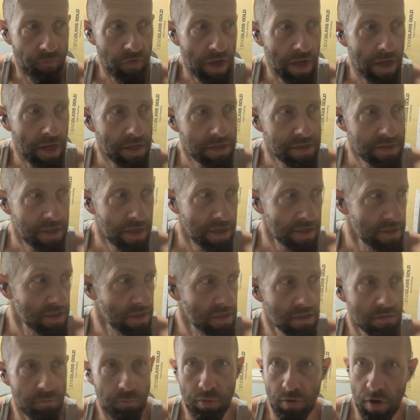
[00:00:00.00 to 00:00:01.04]
He's
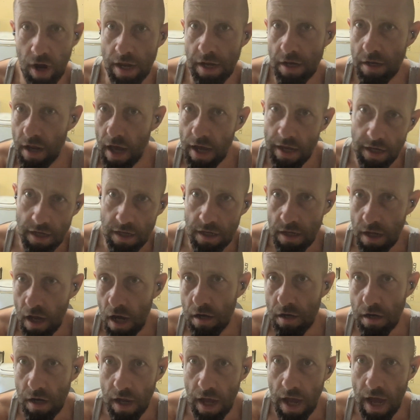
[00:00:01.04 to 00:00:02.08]
this sprite-like
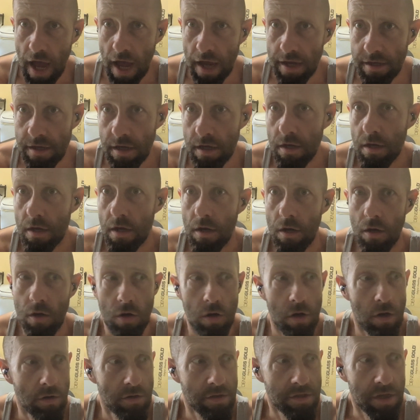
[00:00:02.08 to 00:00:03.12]
young guy
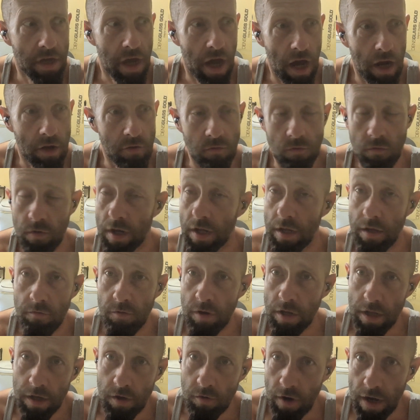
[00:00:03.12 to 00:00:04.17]
who's got really,
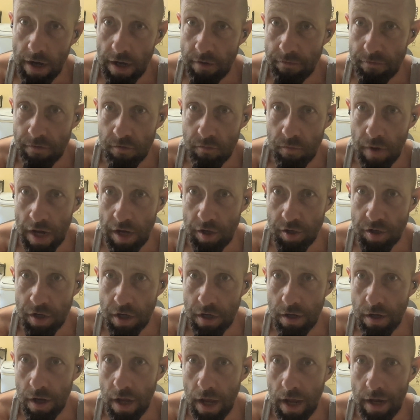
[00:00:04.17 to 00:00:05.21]
really great
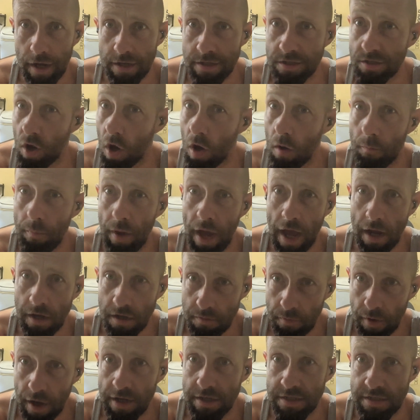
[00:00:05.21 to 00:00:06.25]
information, and it's all
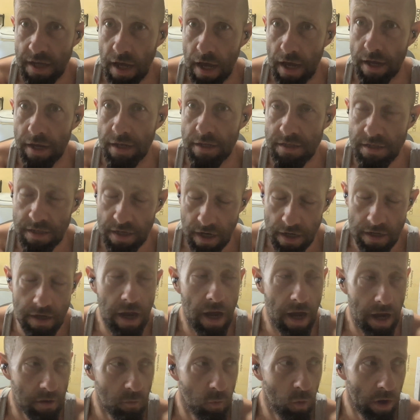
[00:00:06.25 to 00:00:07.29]
backed by science. And
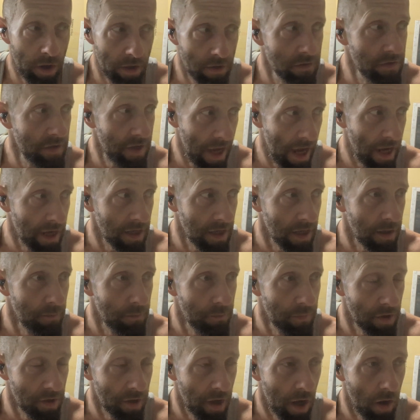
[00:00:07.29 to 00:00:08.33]
I will tag him
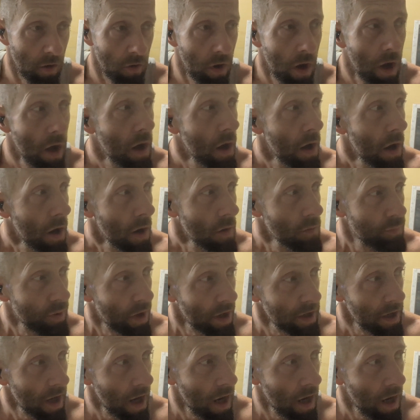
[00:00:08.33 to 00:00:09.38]
below. But